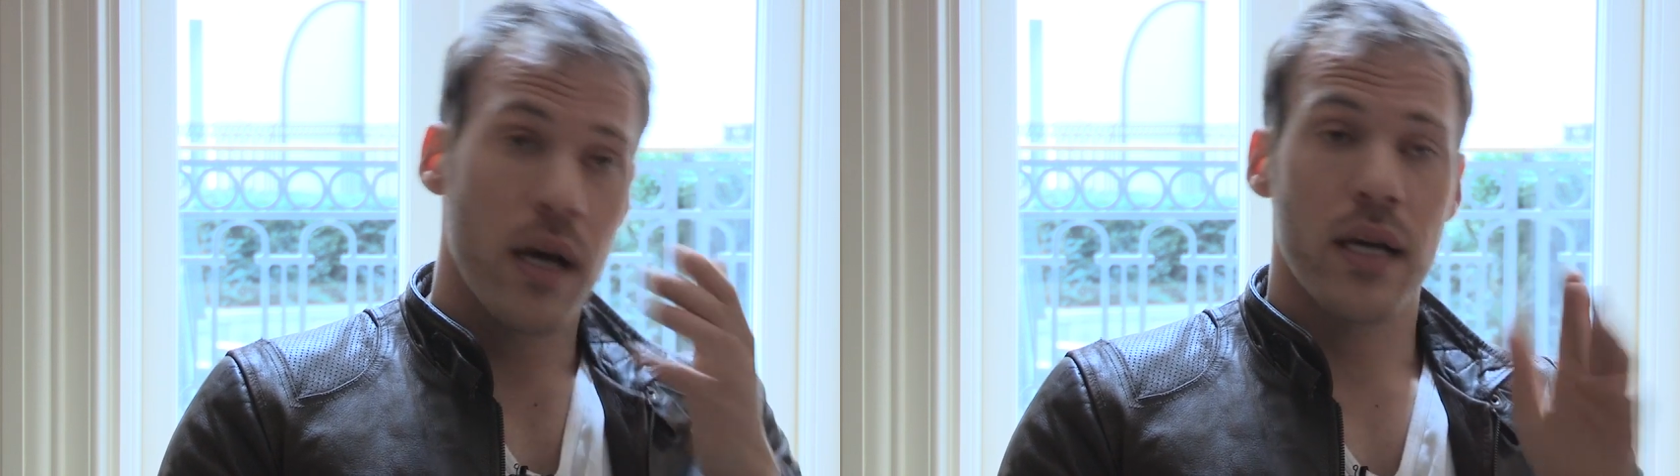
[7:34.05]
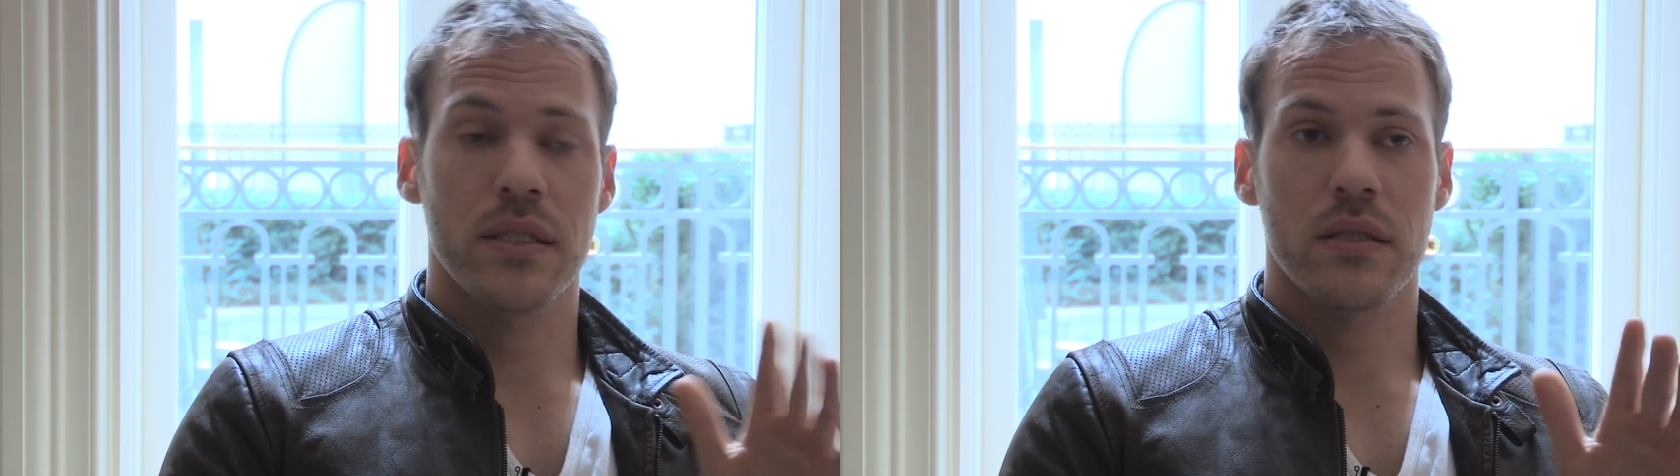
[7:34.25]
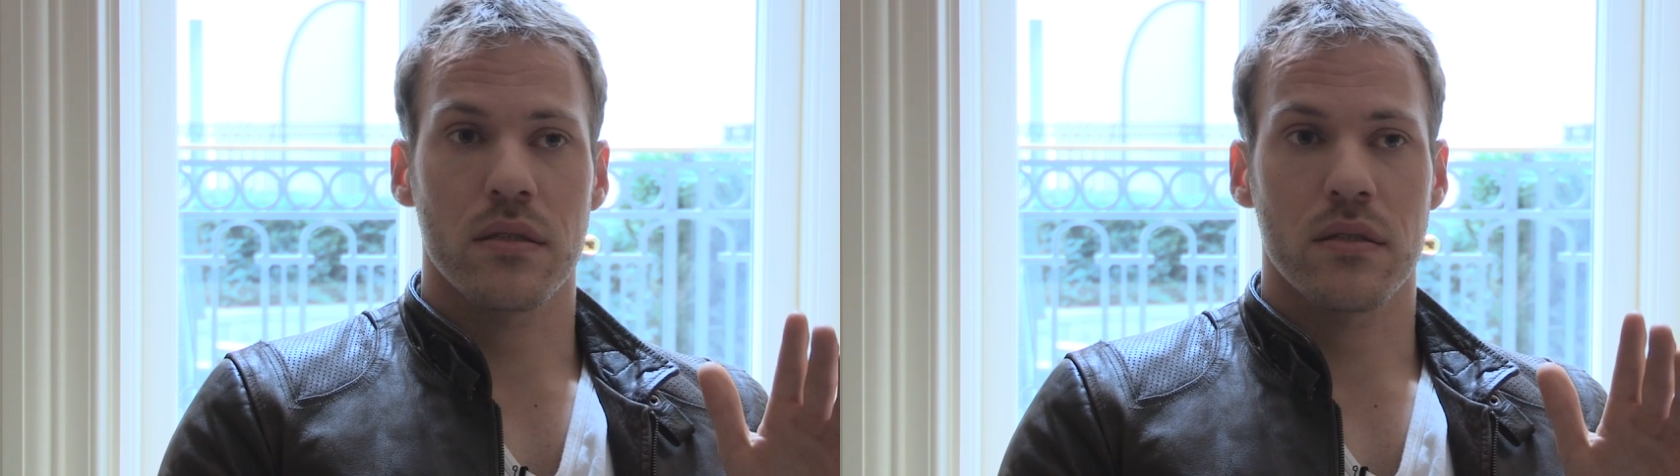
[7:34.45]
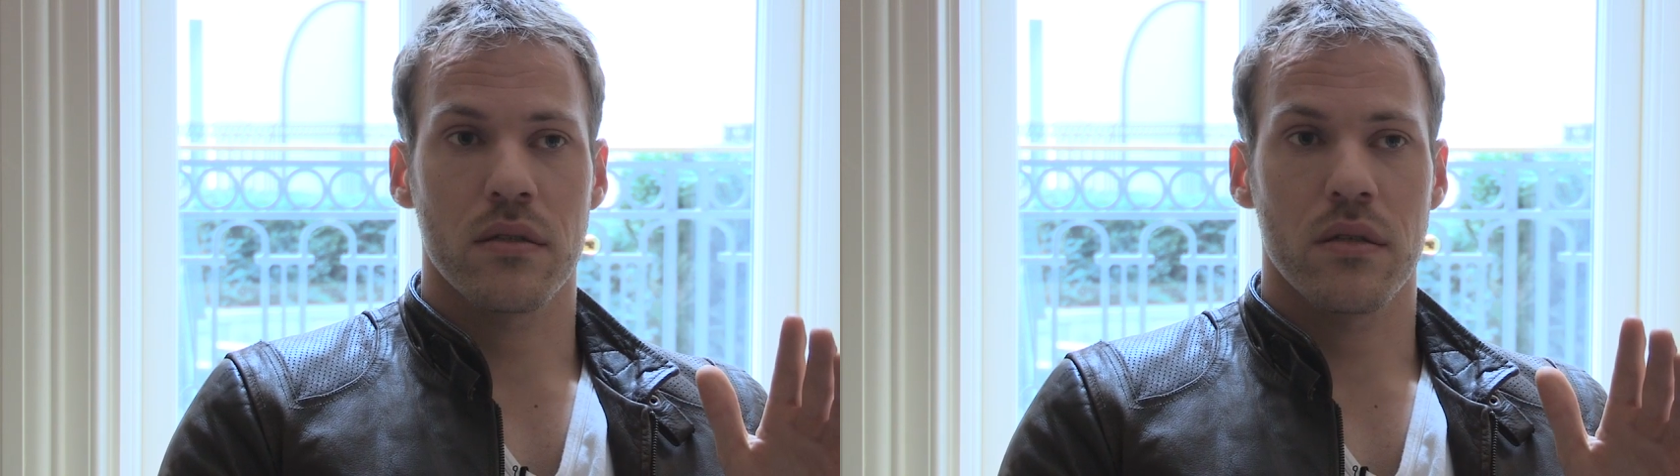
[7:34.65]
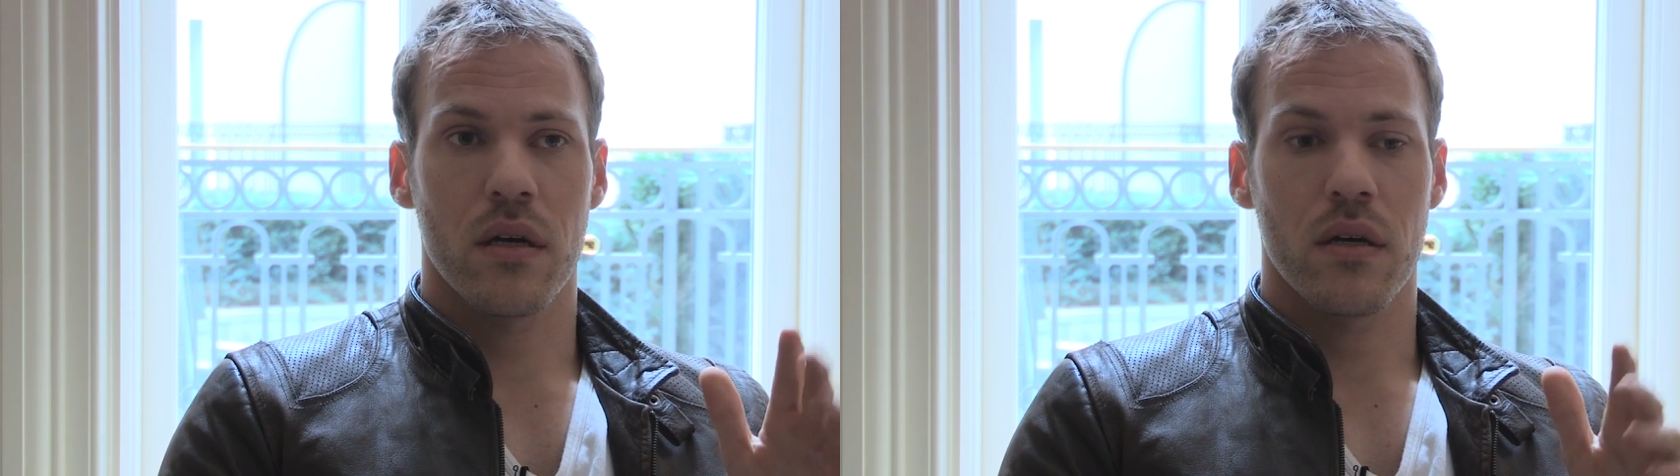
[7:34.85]
as
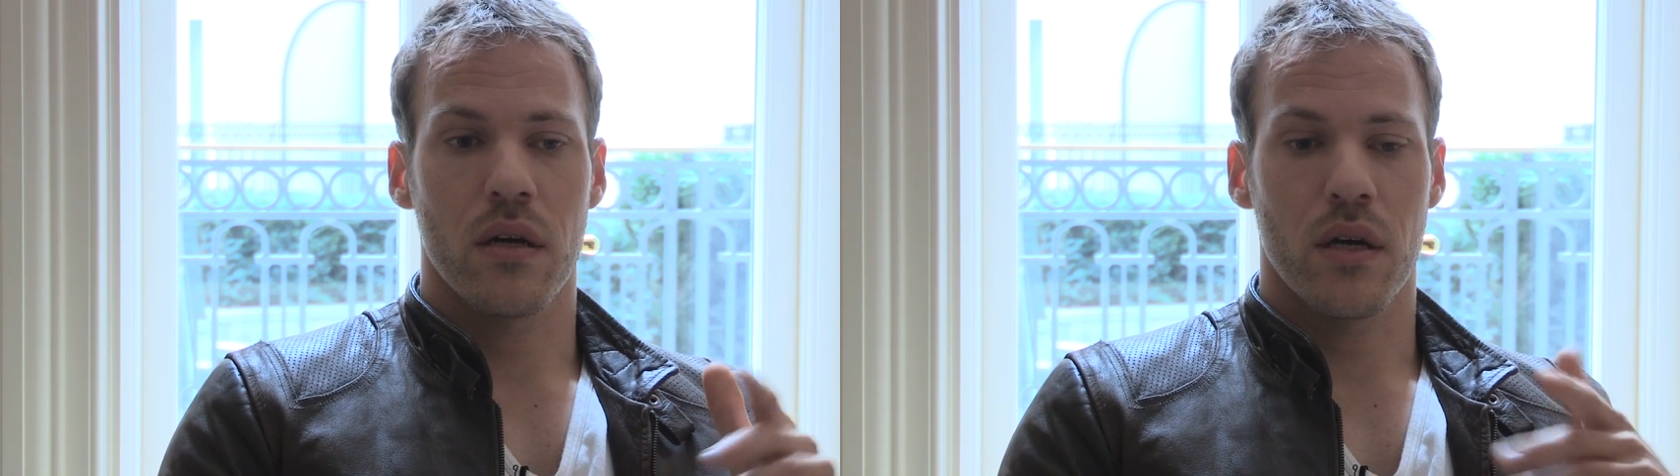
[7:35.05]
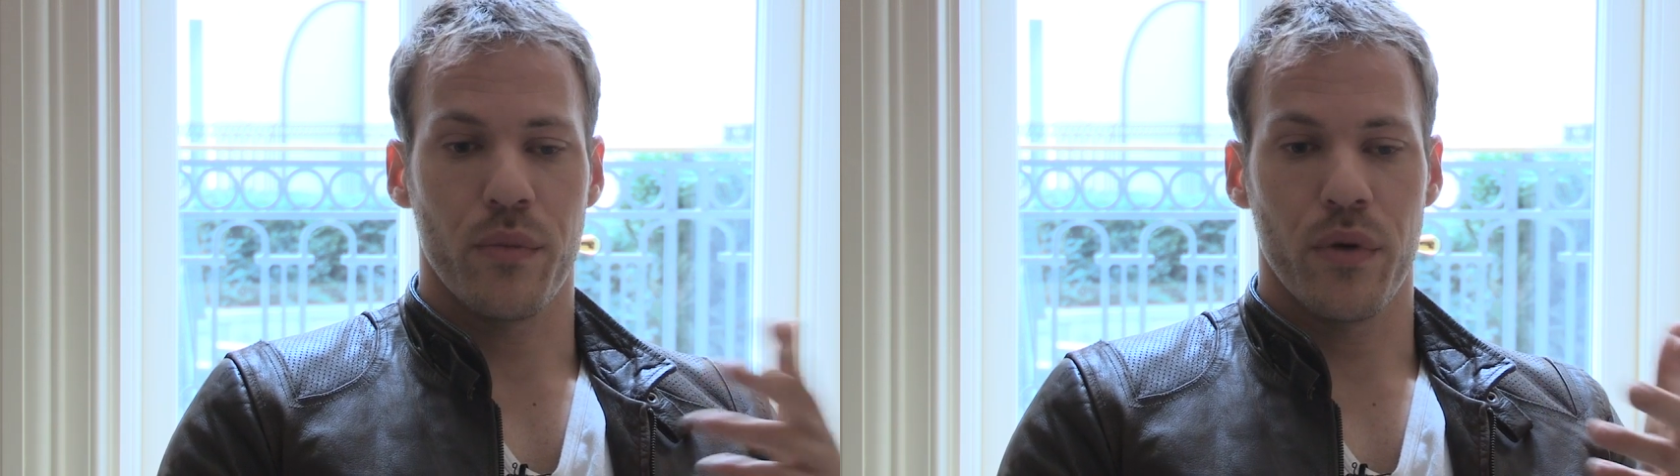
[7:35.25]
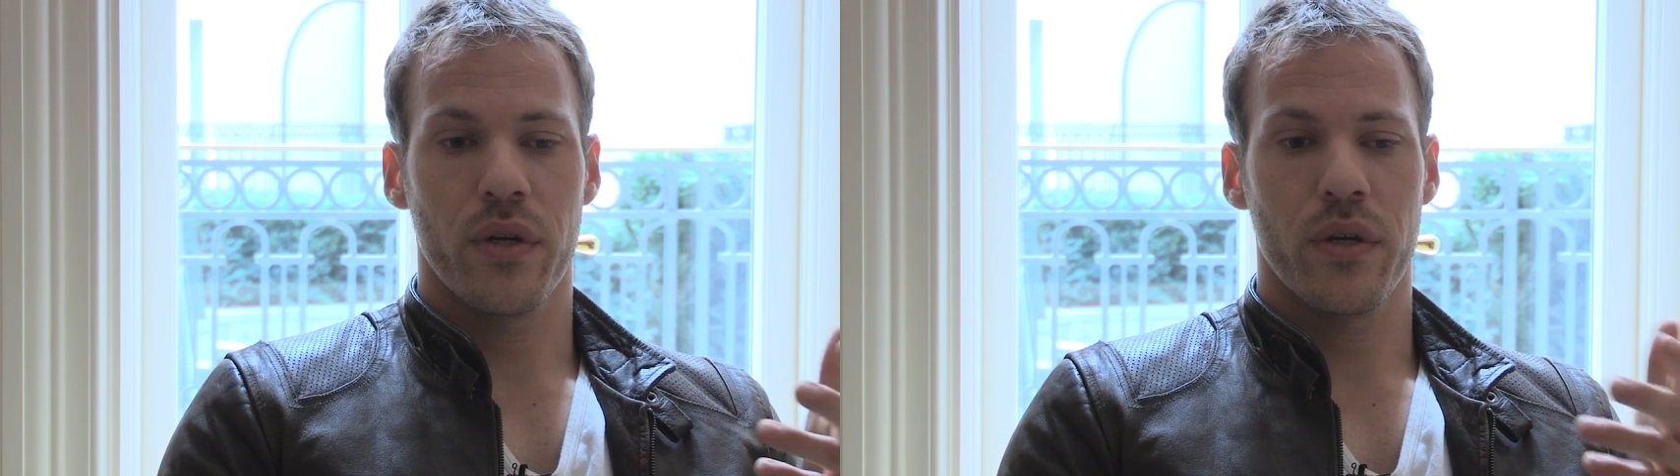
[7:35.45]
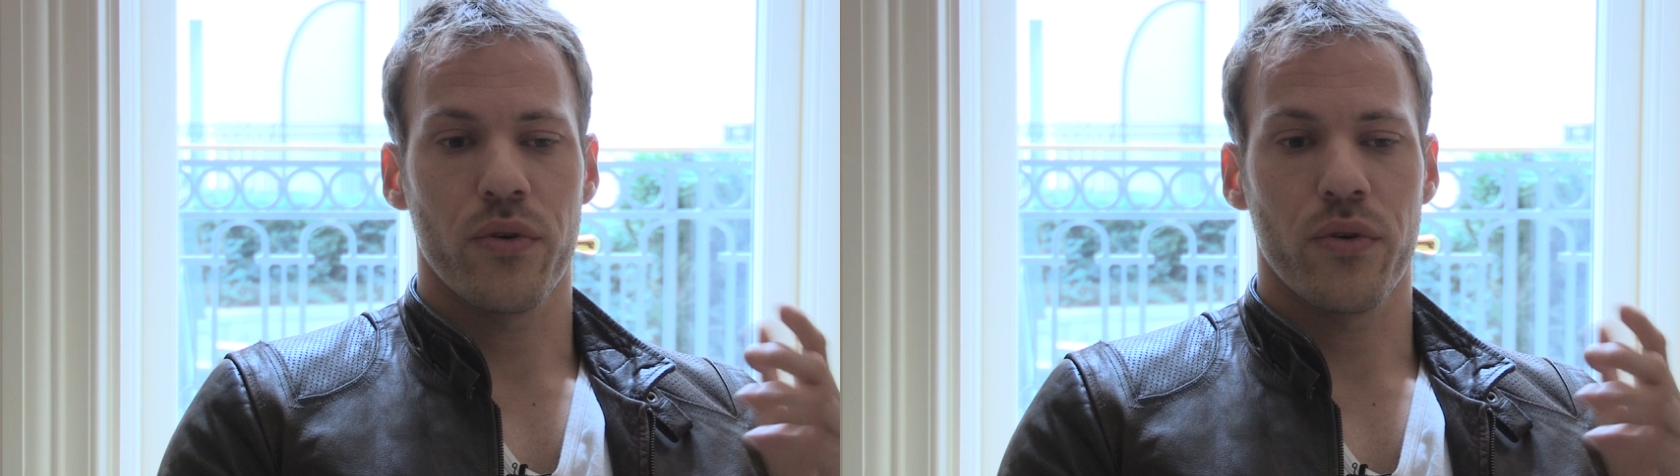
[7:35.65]
a community